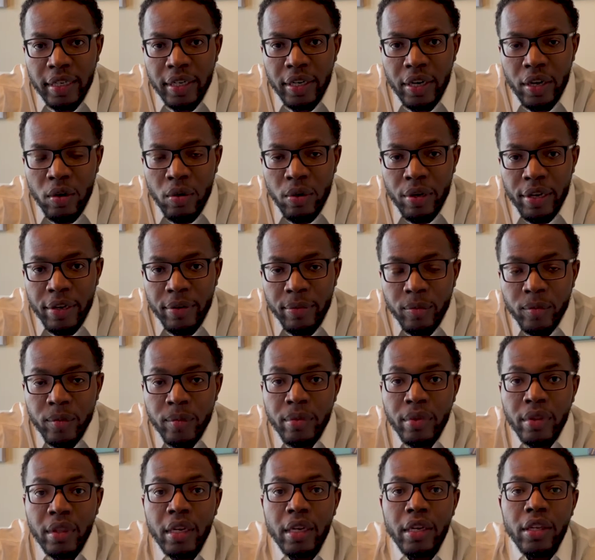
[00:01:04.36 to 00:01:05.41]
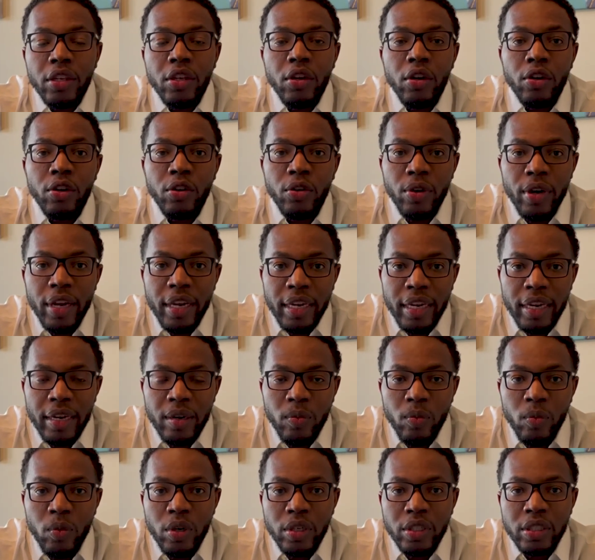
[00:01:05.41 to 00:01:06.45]
know it, your
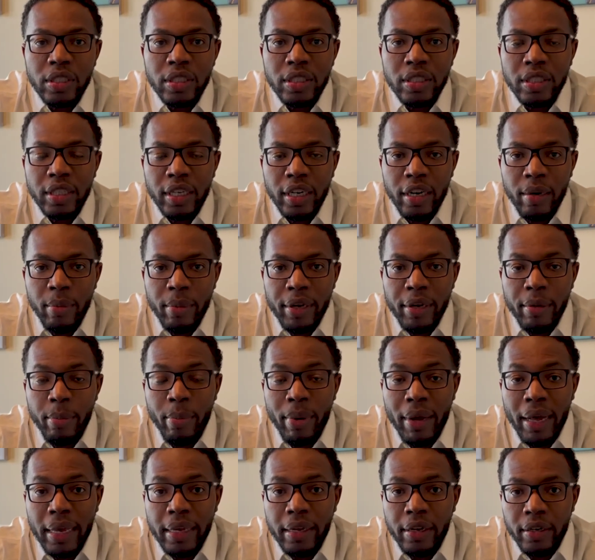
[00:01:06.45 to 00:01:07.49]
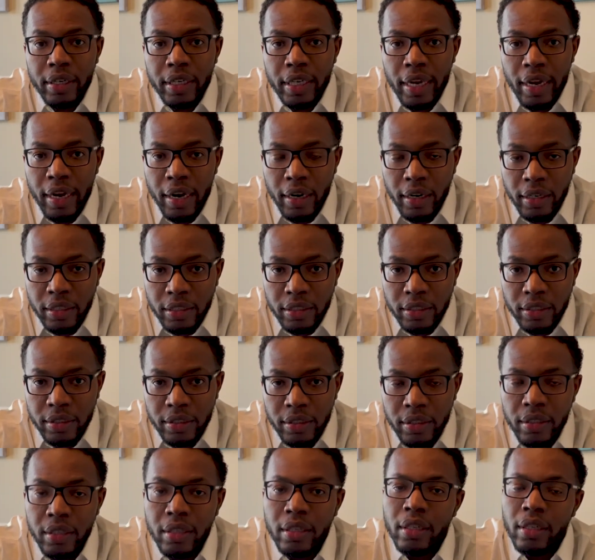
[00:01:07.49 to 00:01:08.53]
credit was determined by your character.
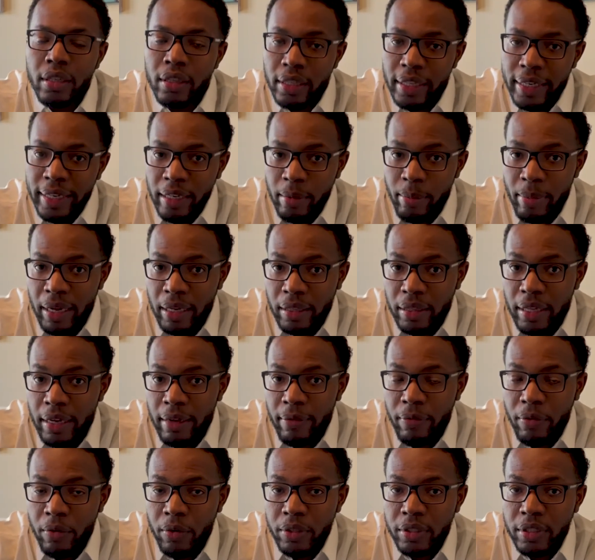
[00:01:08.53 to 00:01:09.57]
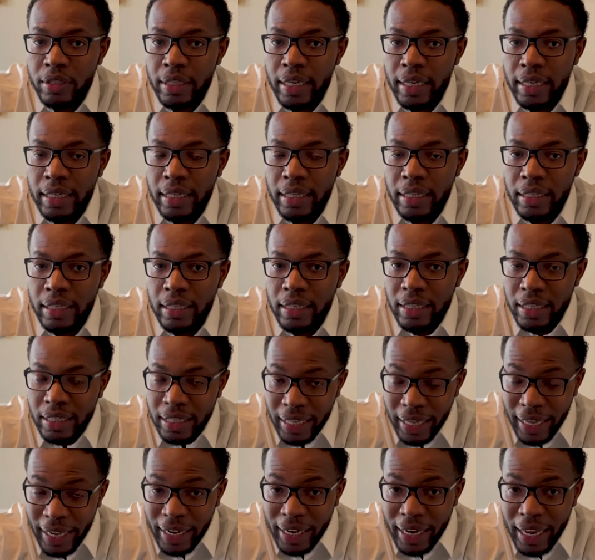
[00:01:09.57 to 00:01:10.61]
Think about that for a second.
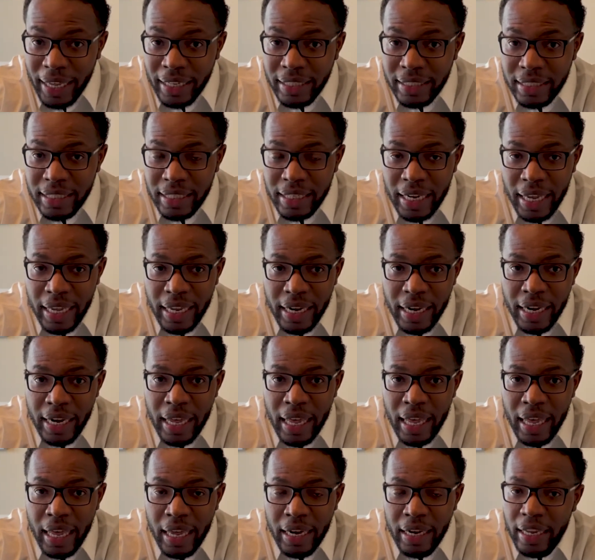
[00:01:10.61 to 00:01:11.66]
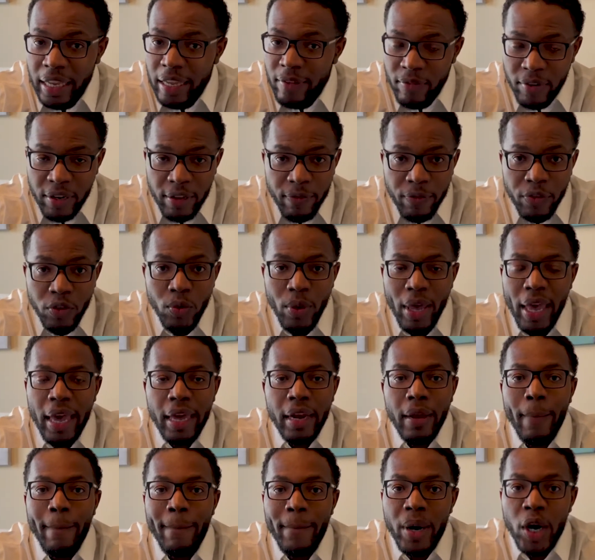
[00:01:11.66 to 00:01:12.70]
In 1989, even if you had
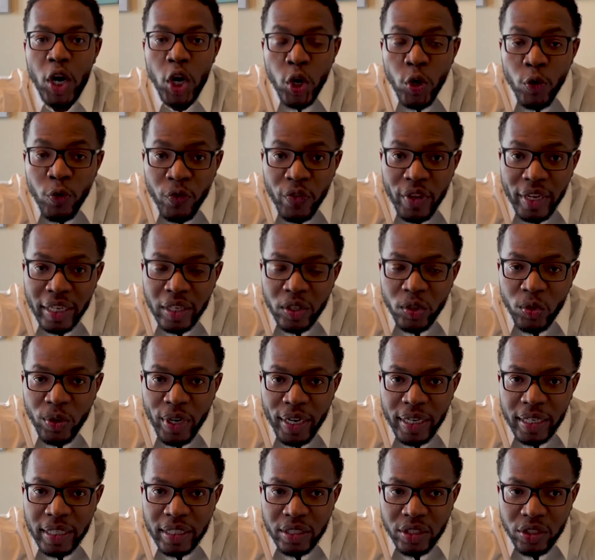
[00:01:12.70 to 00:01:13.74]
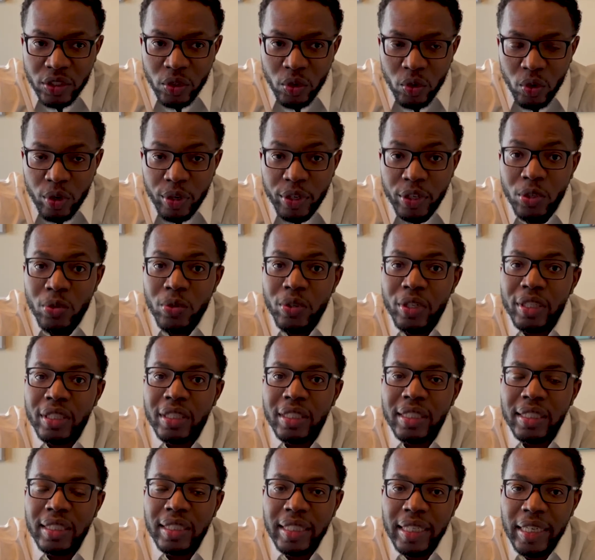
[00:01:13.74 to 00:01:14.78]
a perfect credit score, you could
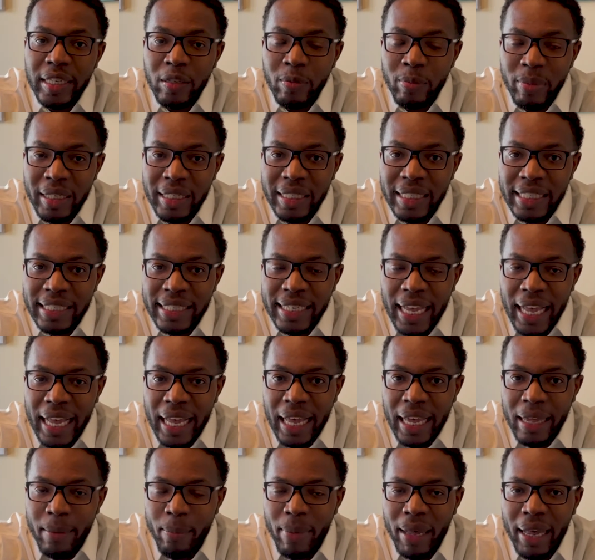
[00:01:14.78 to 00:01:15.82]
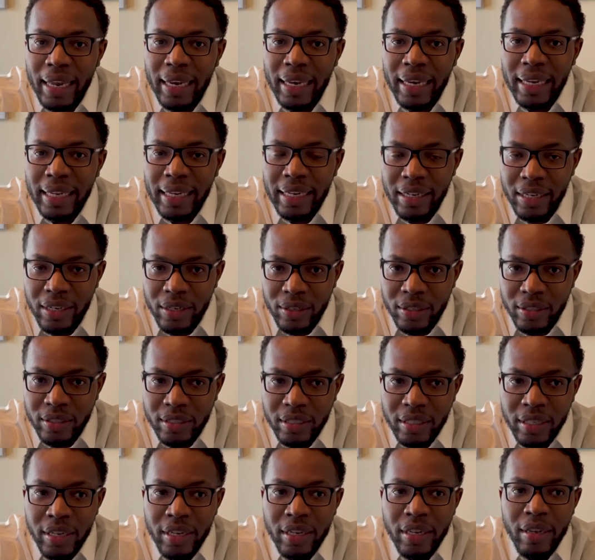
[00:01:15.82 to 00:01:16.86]
still be denied by lenders
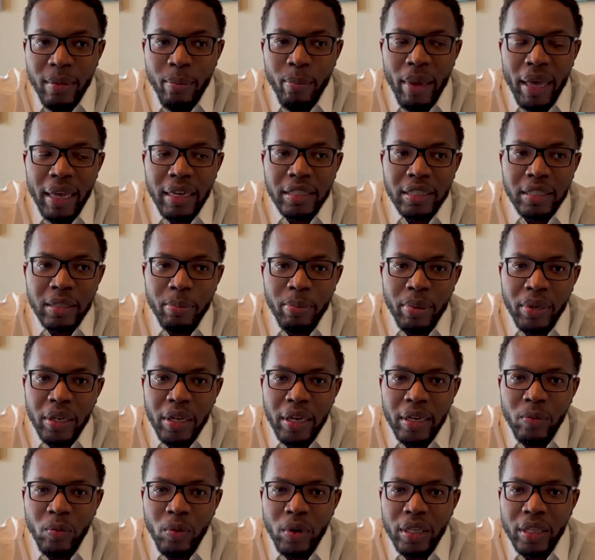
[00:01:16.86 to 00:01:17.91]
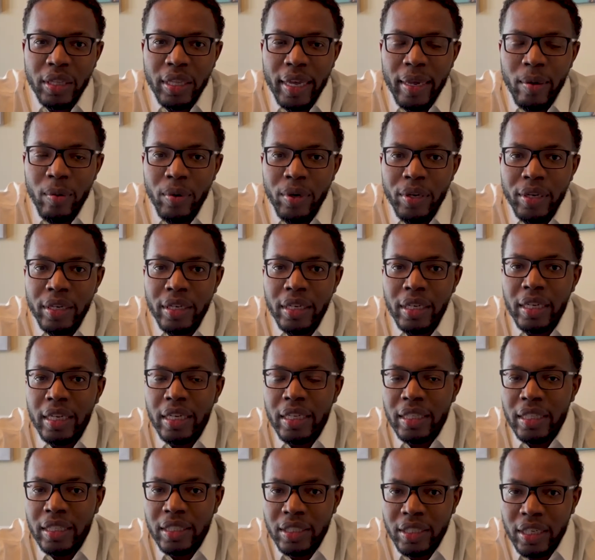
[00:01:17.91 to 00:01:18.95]
based upon what they would
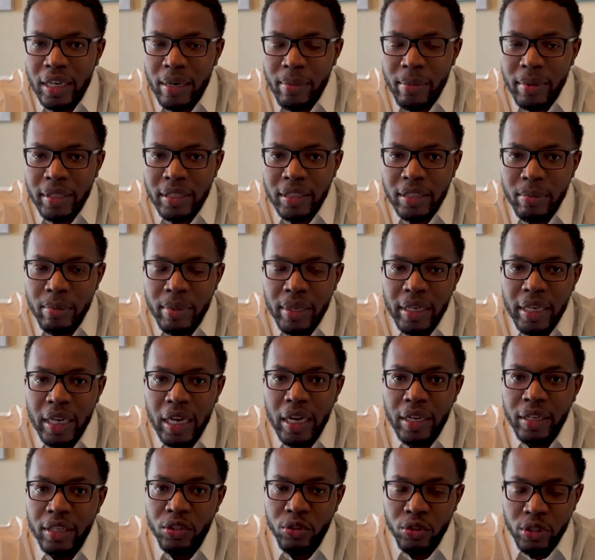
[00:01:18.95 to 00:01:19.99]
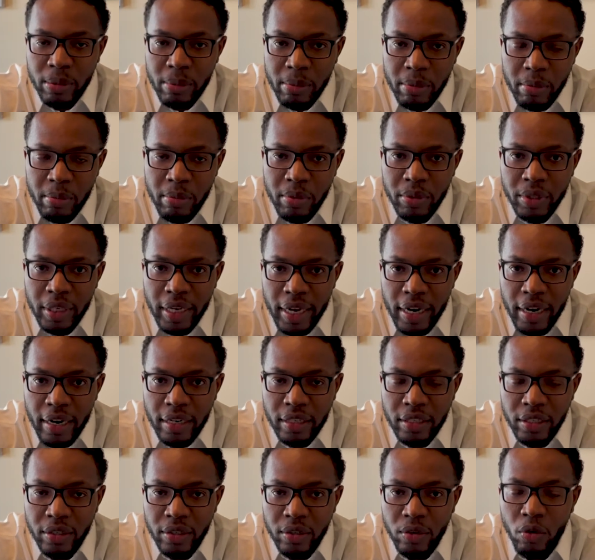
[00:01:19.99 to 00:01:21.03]
determine to be unattributable
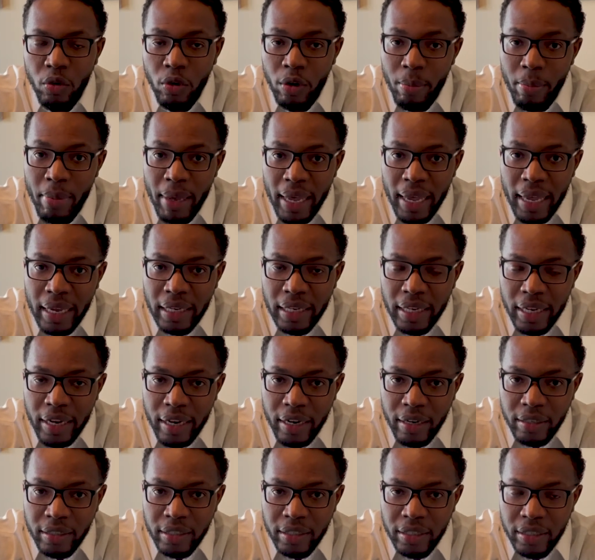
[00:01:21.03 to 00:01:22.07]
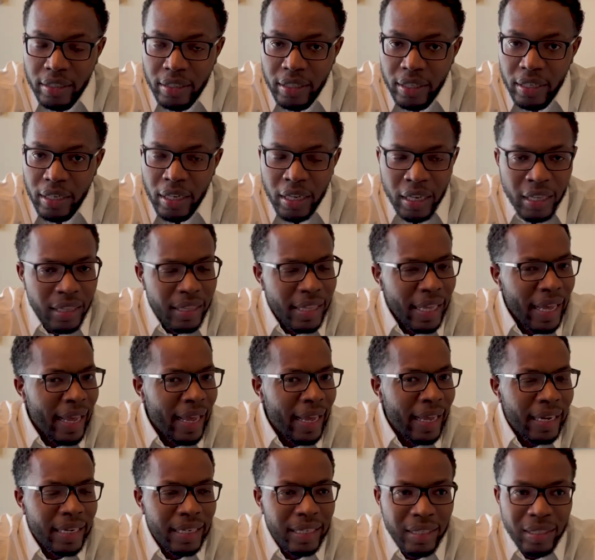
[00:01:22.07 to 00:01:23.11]
character or bad character.
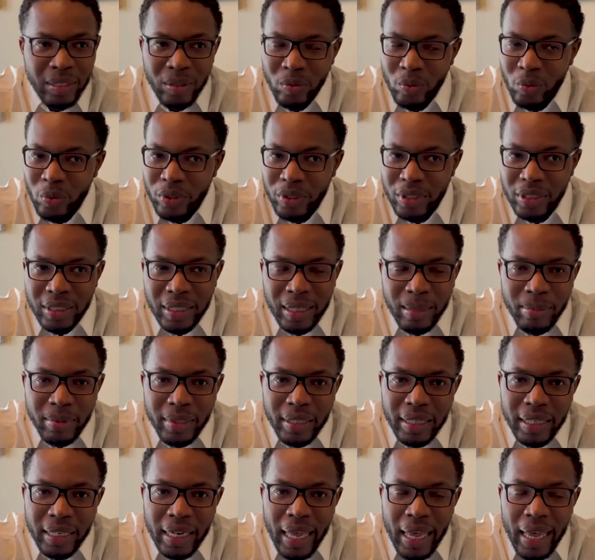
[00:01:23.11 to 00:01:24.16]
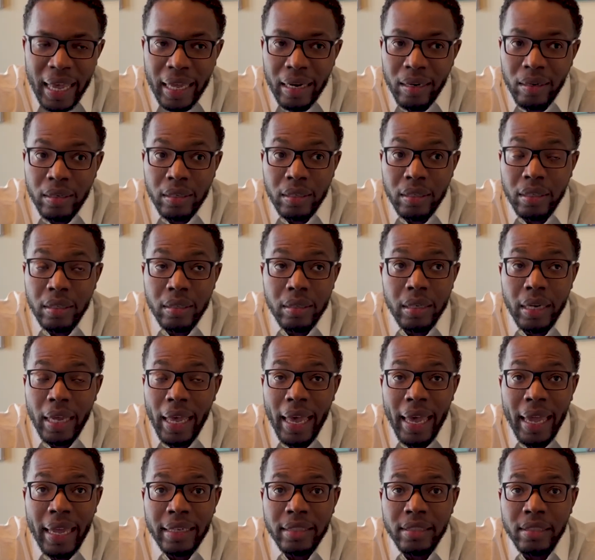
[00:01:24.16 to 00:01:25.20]
That was something that
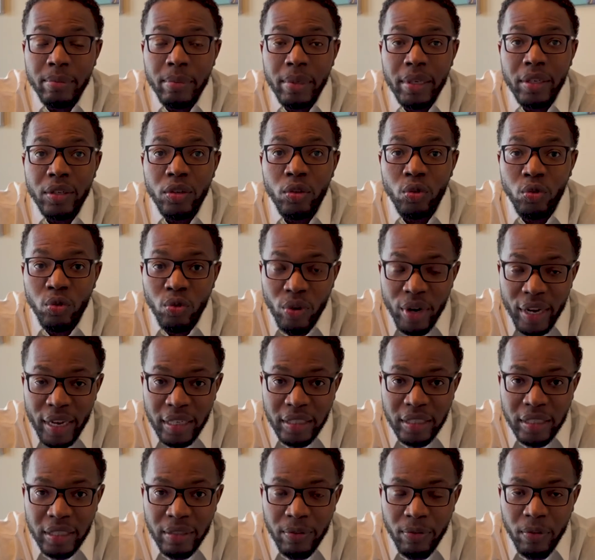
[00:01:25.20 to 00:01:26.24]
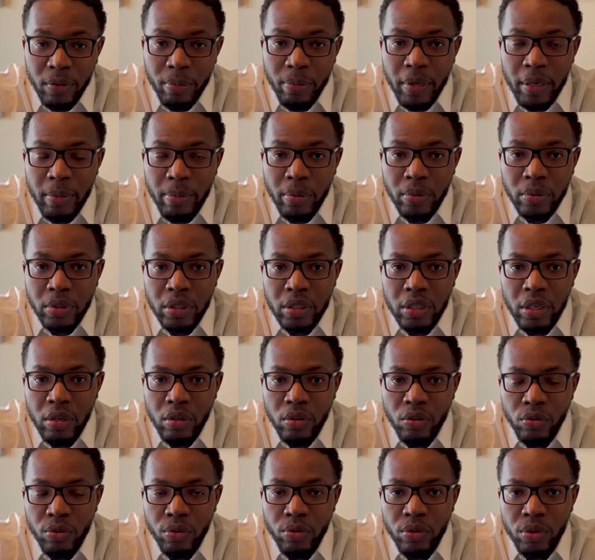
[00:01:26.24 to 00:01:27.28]
had to be crazy for people to go
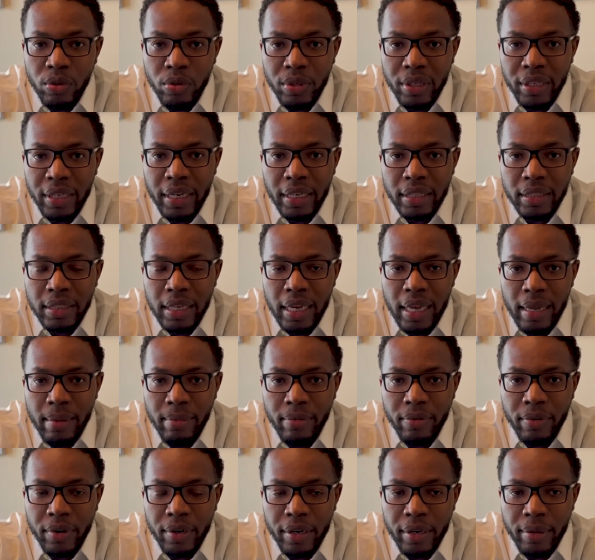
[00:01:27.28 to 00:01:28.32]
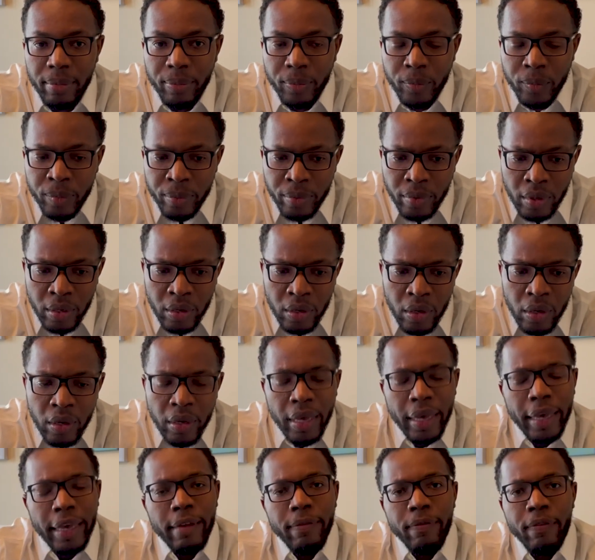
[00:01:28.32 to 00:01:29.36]
through during that time frame.
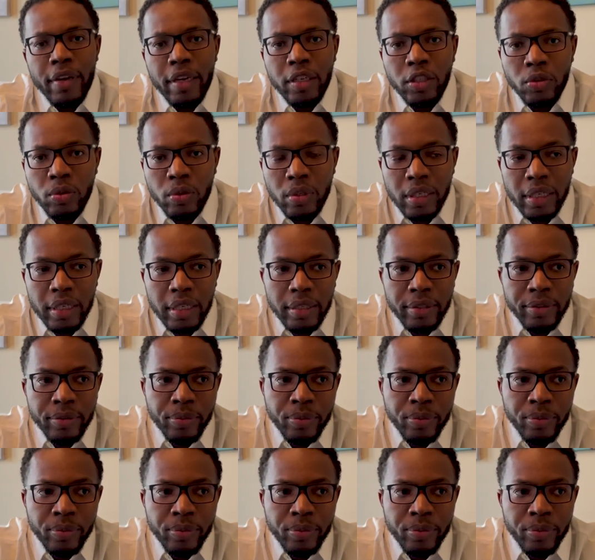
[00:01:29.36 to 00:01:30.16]
Eventually,